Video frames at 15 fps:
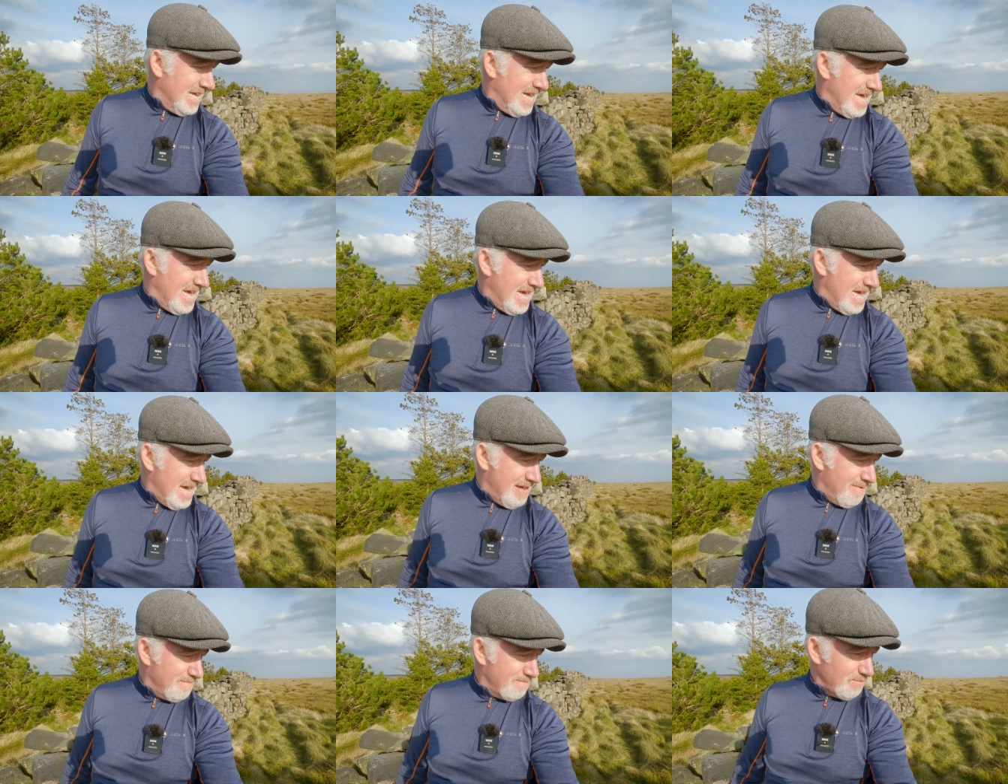
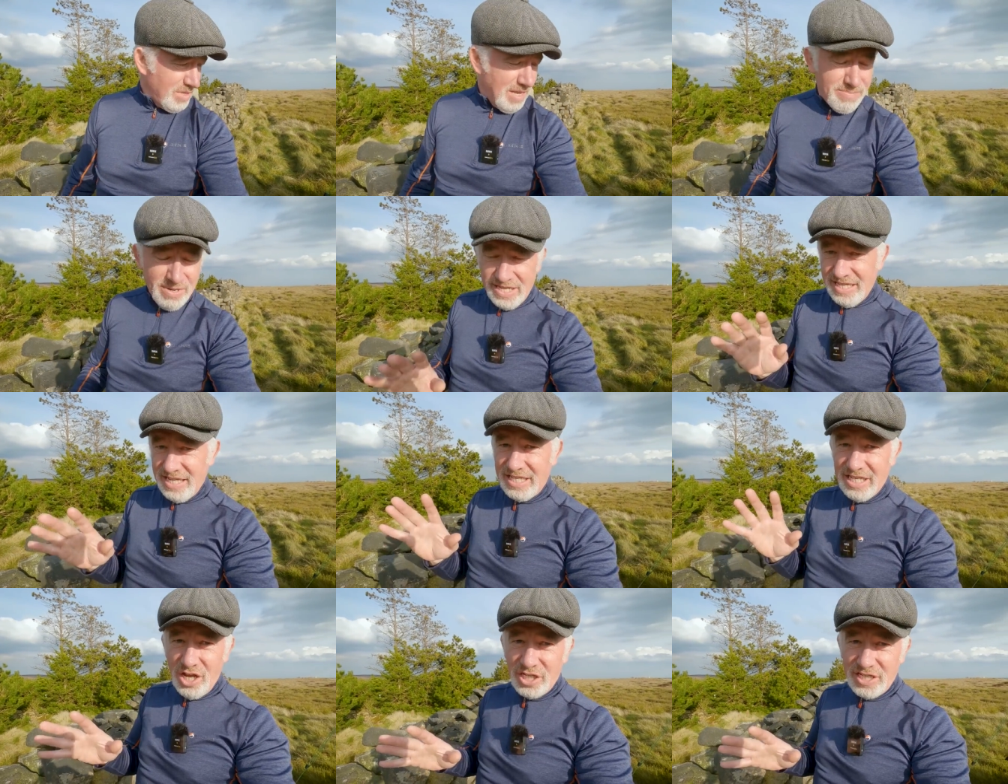Uh, but
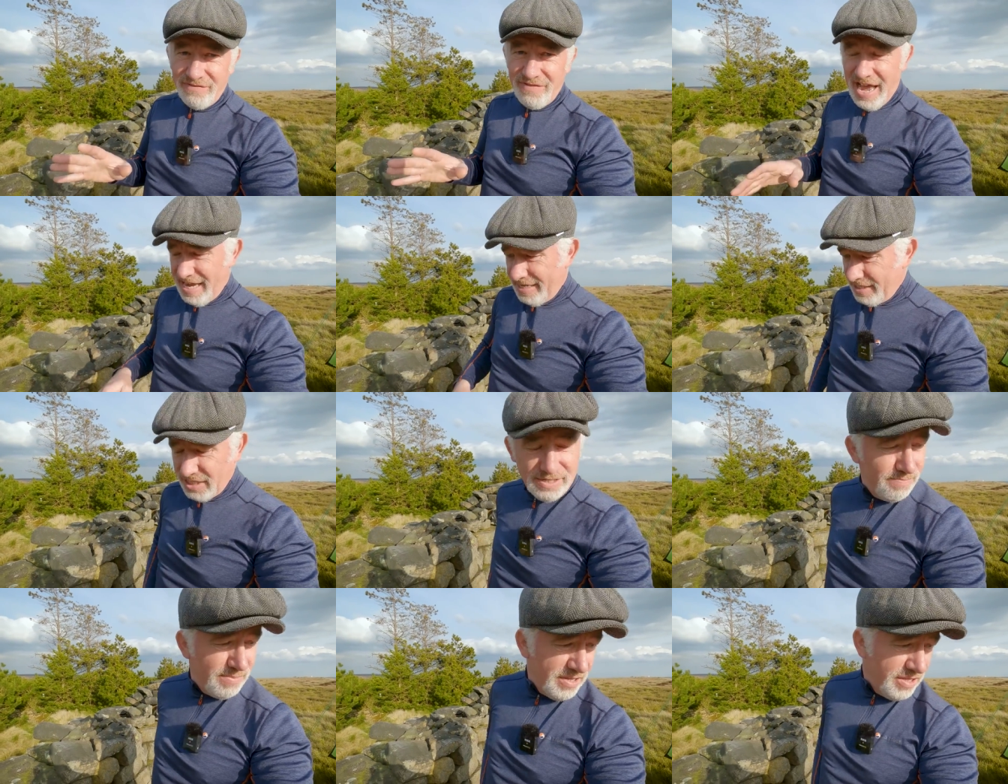there's lots of
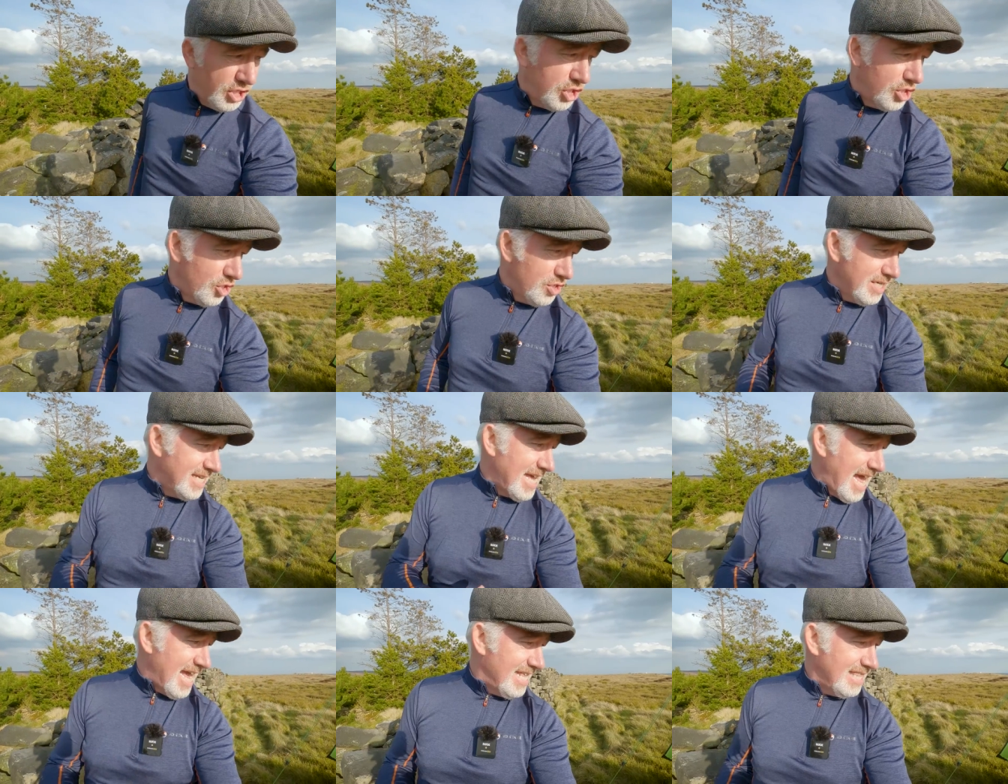ants, but they shouldn't
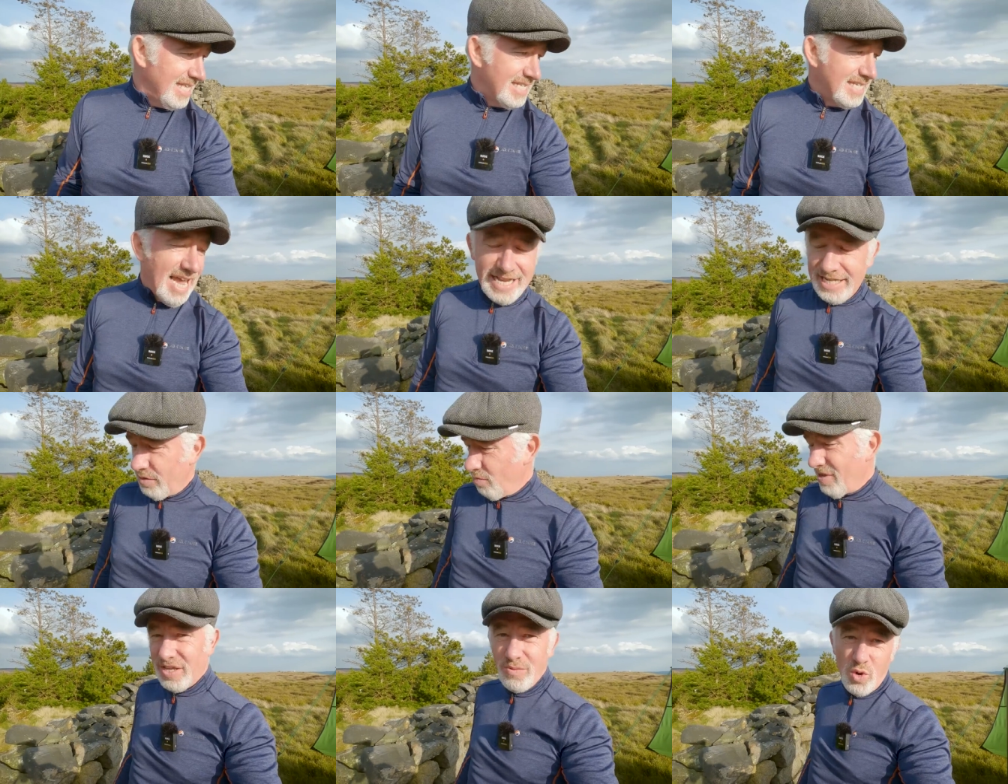get in the
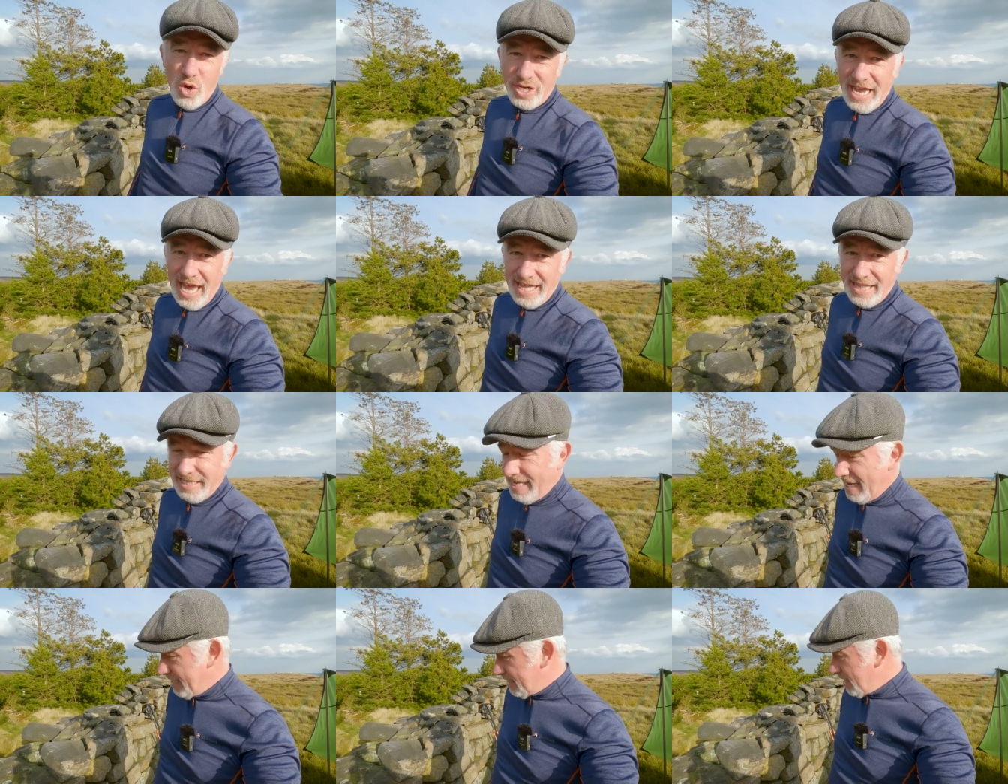tent. Well, they won't get in the
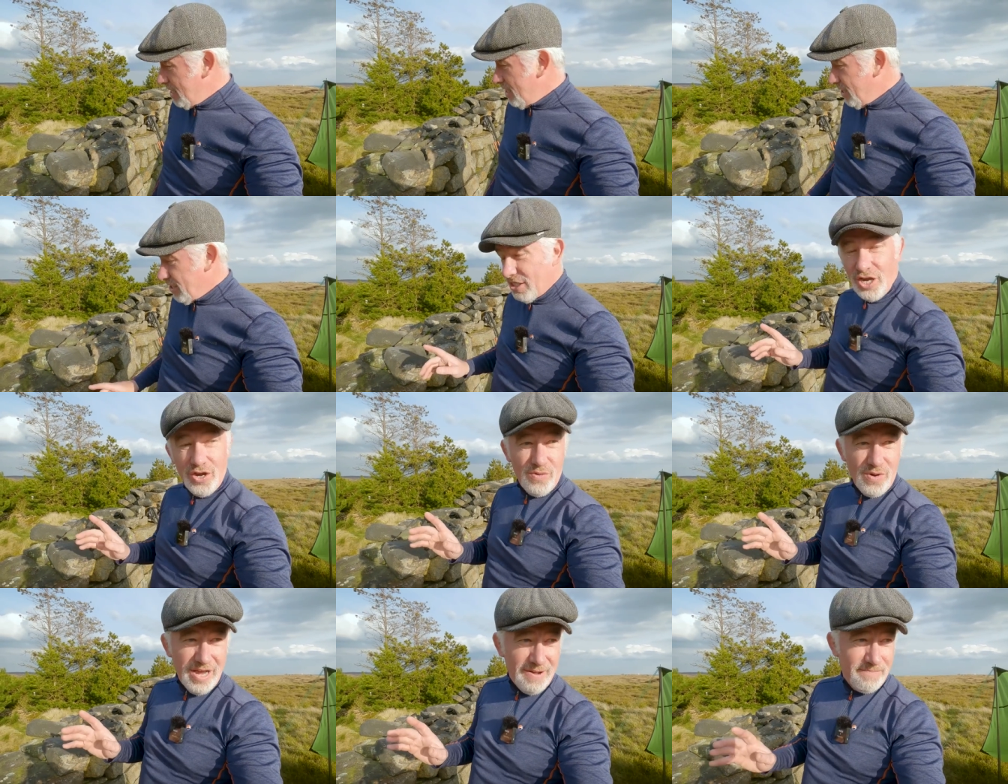tent.
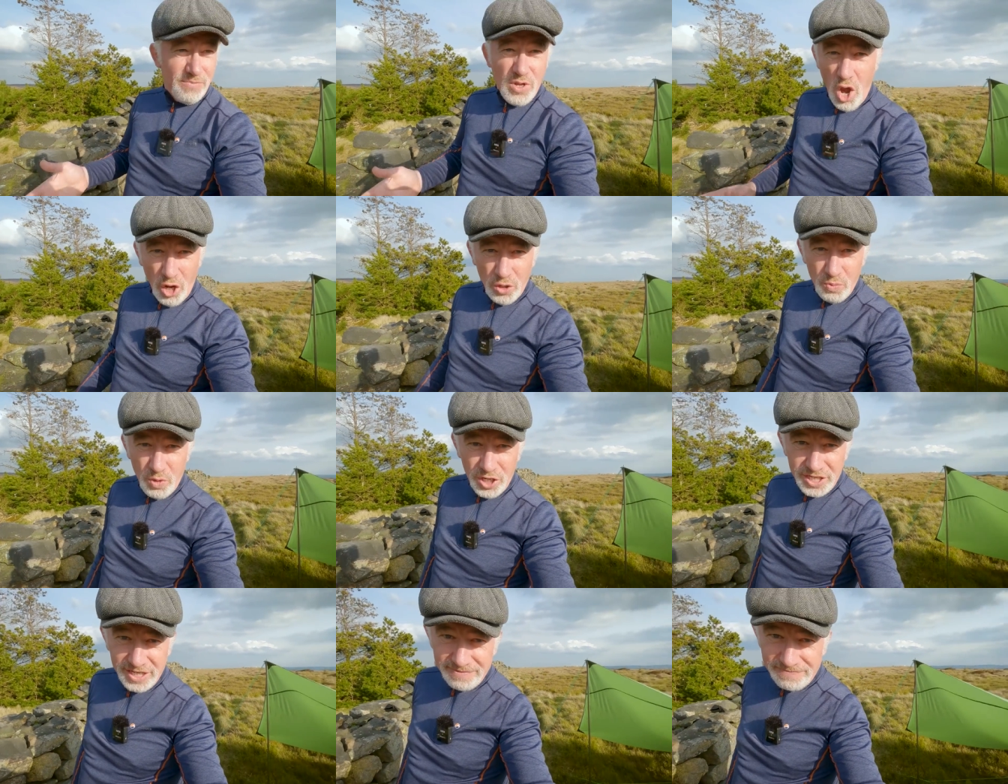So uh,
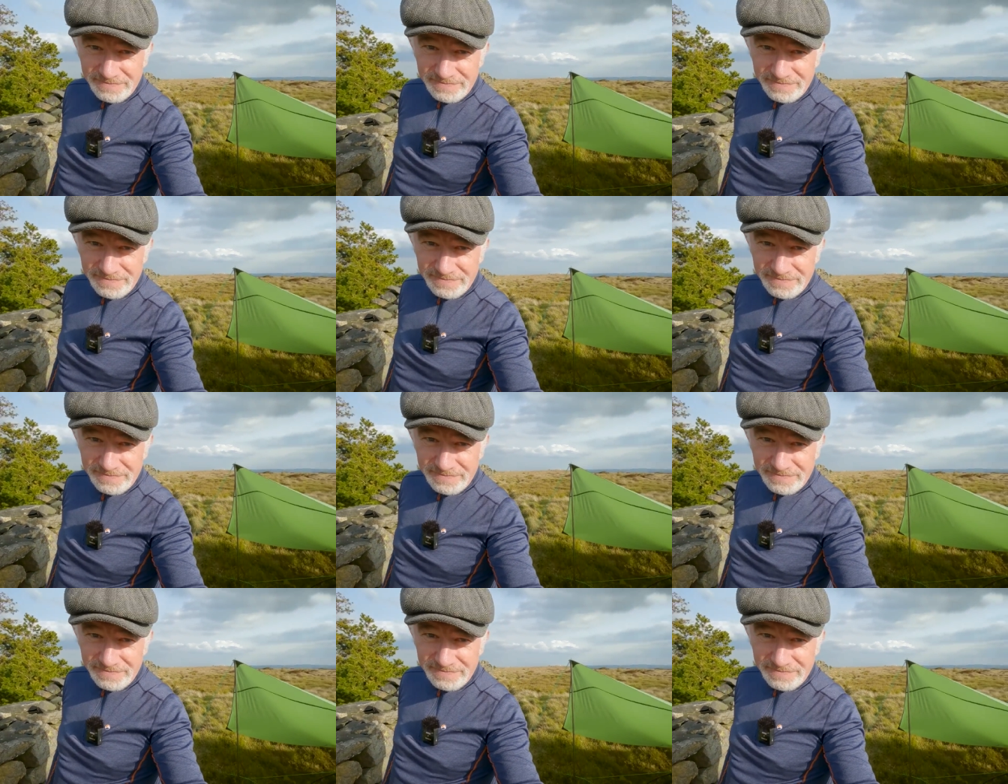onward.